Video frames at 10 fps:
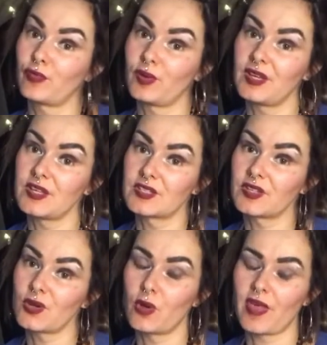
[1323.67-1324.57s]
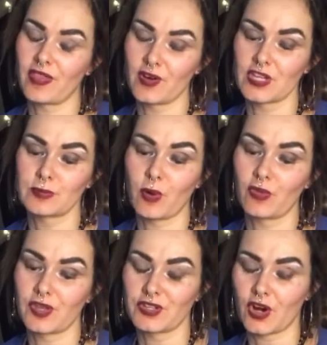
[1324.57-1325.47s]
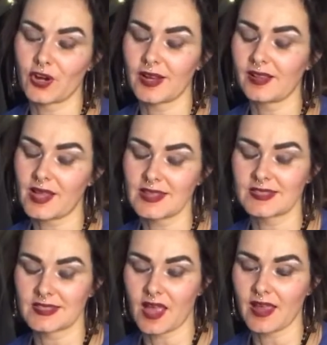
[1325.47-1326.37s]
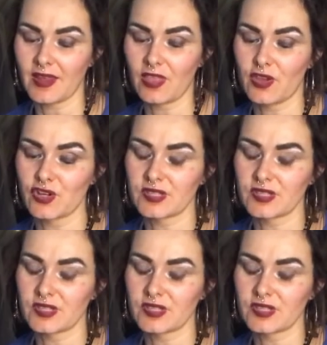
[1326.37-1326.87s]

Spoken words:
We need to know that there is both a dark and a light side, and